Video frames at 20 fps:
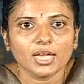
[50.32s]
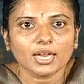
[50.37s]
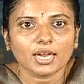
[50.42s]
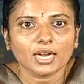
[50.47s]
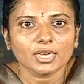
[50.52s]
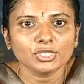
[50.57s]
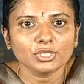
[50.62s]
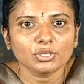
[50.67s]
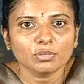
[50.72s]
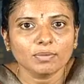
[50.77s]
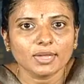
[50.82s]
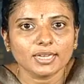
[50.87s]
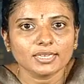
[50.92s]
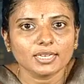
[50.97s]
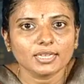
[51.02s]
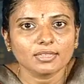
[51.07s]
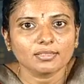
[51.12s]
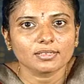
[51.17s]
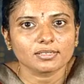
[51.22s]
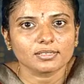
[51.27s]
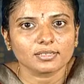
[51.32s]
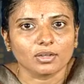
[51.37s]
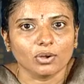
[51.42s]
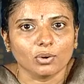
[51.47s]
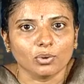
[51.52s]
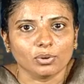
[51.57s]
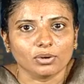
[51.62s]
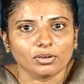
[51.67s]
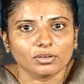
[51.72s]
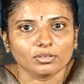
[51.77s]
consummating this
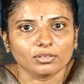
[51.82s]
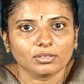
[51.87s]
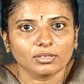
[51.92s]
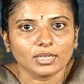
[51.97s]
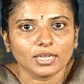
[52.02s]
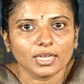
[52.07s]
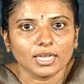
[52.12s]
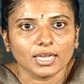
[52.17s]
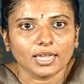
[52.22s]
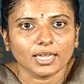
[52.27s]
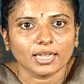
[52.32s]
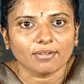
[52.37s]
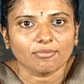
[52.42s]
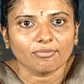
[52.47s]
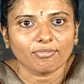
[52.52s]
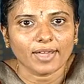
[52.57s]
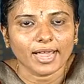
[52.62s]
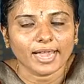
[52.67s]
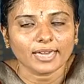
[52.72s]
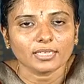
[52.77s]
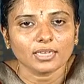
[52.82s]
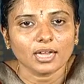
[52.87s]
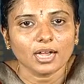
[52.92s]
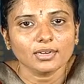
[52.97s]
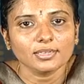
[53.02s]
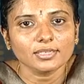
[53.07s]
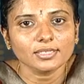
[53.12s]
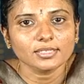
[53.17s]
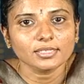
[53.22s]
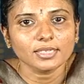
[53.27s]
goal. In fact,
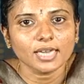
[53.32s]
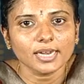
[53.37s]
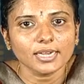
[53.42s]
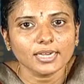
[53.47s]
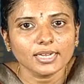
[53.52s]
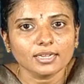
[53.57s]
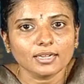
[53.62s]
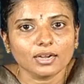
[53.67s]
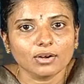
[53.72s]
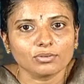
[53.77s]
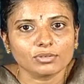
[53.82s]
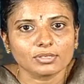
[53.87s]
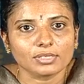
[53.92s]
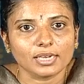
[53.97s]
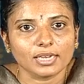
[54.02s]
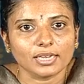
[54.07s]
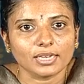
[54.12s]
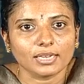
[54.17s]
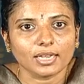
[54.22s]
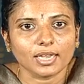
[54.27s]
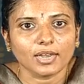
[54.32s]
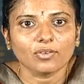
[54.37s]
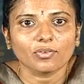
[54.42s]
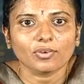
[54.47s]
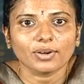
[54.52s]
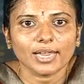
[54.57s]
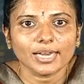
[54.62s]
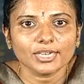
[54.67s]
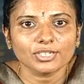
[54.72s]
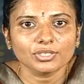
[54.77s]
understanding counselling in
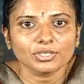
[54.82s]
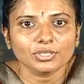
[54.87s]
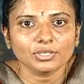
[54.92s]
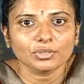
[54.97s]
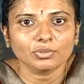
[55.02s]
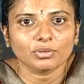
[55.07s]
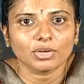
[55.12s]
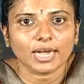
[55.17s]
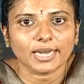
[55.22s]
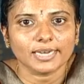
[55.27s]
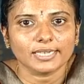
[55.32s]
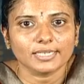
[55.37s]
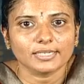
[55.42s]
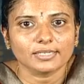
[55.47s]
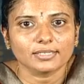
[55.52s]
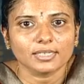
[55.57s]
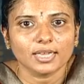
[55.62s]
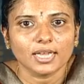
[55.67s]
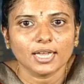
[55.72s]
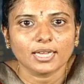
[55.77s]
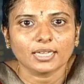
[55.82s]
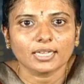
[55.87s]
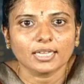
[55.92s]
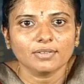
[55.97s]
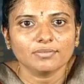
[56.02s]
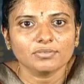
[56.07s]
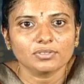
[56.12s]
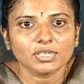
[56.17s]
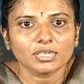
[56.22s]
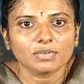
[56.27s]
relation to guidance
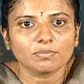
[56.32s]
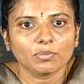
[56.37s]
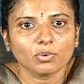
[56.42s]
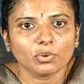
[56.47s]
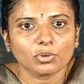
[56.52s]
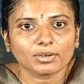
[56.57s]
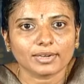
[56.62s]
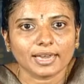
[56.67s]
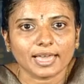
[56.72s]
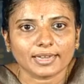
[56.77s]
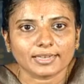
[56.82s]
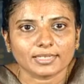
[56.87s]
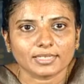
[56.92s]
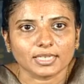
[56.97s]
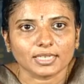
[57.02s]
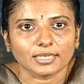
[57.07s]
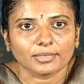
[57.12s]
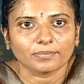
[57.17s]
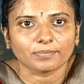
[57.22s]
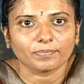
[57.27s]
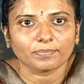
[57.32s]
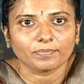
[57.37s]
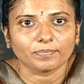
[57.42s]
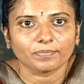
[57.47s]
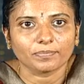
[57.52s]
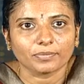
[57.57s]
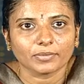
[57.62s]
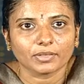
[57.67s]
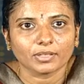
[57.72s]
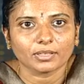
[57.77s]
gives it more clarity.
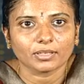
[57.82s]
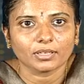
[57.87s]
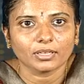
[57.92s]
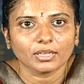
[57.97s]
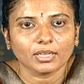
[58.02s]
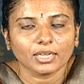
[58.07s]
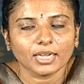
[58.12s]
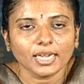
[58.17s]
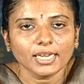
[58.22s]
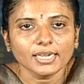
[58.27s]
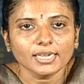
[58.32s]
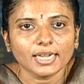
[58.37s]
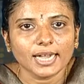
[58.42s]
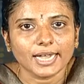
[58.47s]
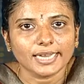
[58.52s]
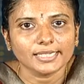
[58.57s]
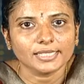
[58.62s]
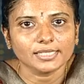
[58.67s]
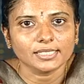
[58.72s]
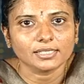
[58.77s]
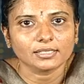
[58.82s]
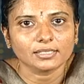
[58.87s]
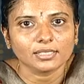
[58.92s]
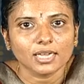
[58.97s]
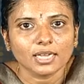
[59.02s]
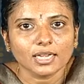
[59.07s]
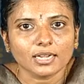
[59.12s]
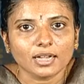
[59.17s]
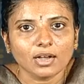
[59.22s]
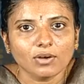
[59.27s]
In guidance,
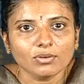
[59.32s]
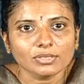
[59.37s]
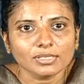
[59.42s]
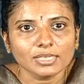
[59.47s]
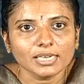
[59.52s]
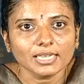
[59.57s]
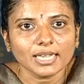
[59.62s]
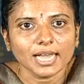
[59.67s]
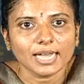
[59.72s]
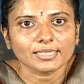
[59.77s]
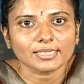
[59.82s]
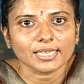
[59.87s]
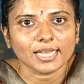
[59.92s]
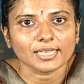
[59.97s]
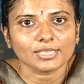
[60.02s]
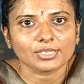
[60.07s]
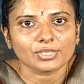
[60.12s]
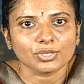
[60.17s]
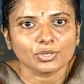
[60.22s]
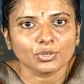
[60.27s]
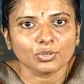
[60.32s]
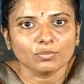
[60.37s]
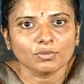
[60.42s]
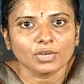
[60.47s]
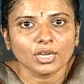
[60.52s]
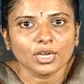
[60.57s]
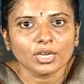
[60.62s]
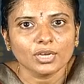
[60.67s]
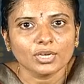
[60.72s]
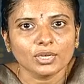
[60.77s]
counselling has
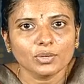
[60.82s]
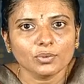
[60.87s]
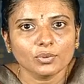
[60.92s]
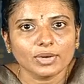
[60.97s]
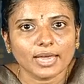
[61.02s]
assumed new